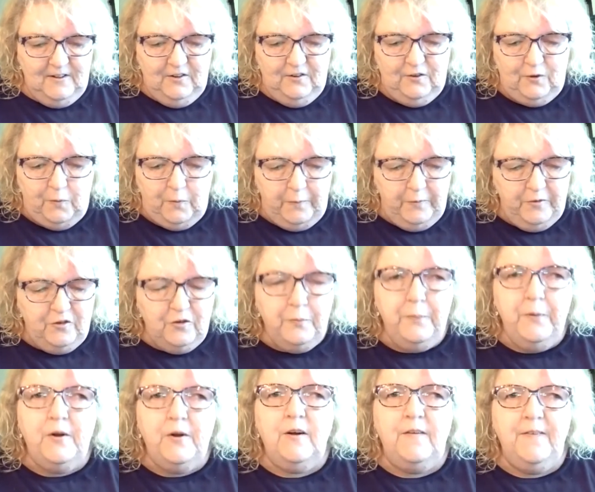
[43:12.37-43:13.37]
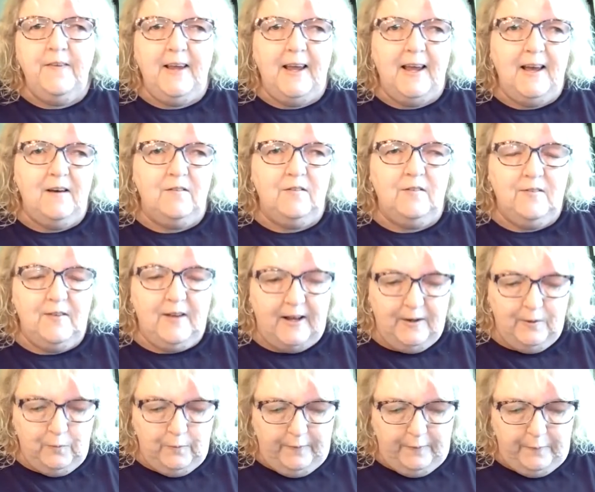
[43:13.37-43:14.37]
So what would you put on the
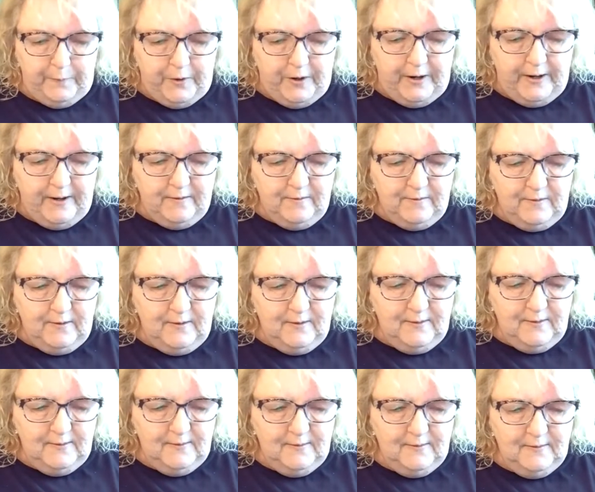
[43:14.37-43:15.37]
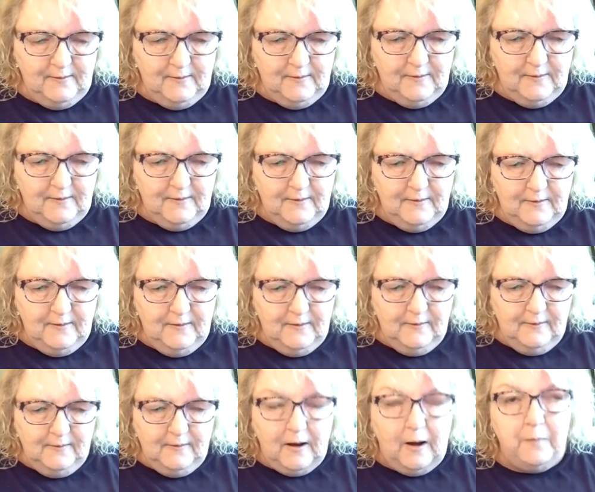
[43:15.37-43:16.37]
outside with brown?
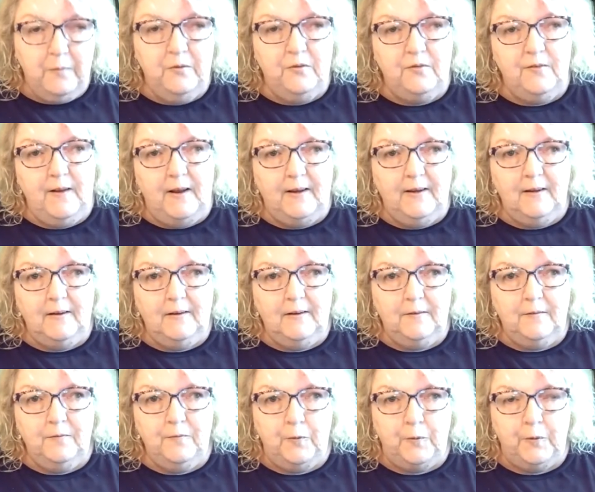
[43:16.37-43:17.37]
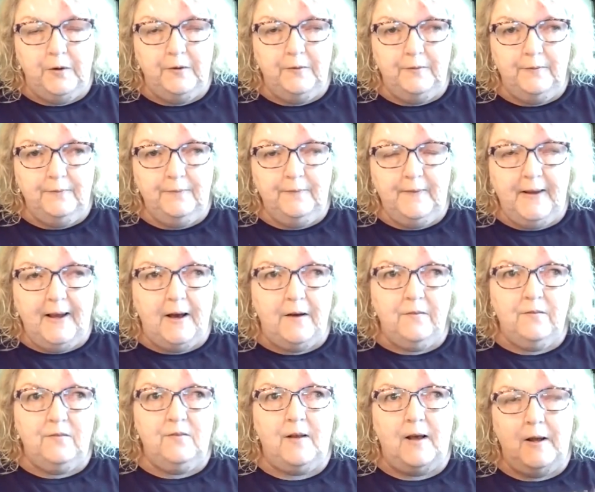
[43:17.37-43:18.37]
I was thinking for the
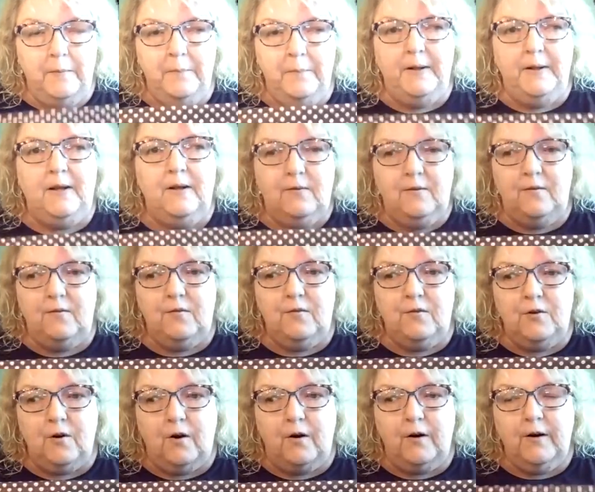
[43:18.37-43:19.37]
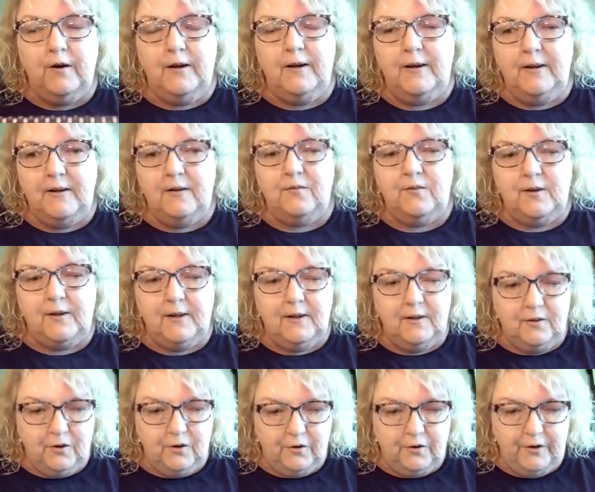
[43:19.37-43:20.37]
outside because it's dark and it doesn't
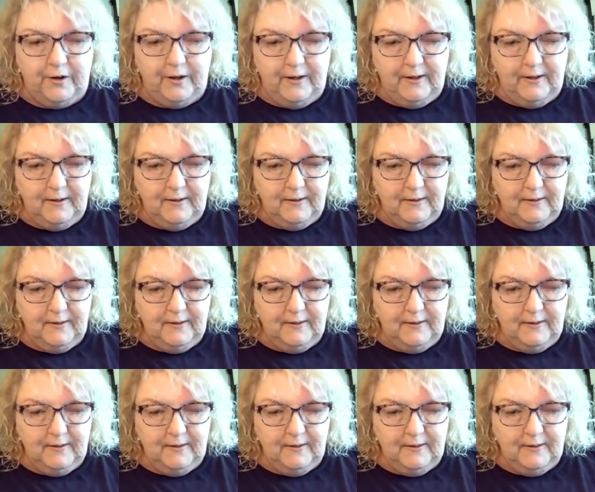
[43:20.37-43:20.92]
get dirty.